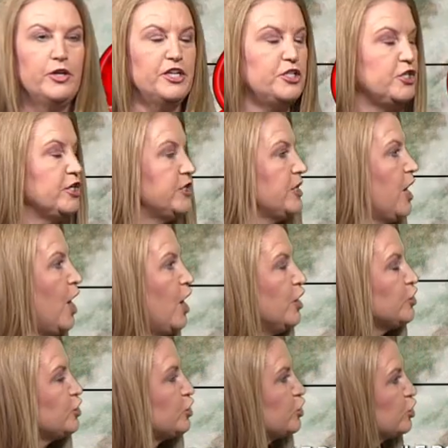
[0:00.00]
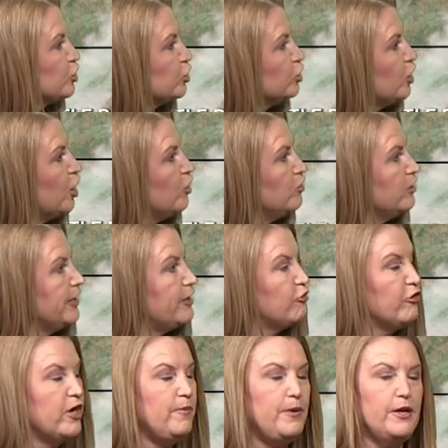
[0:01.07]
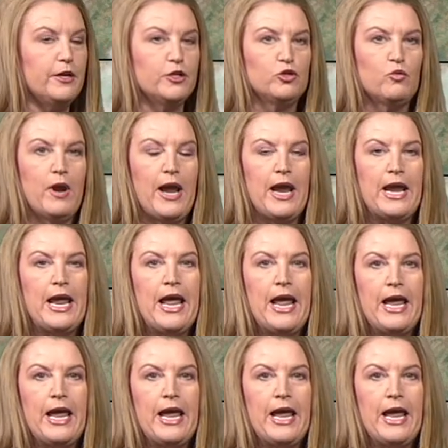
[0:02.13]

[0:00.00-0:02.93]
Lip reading: It's just slowly creeping its way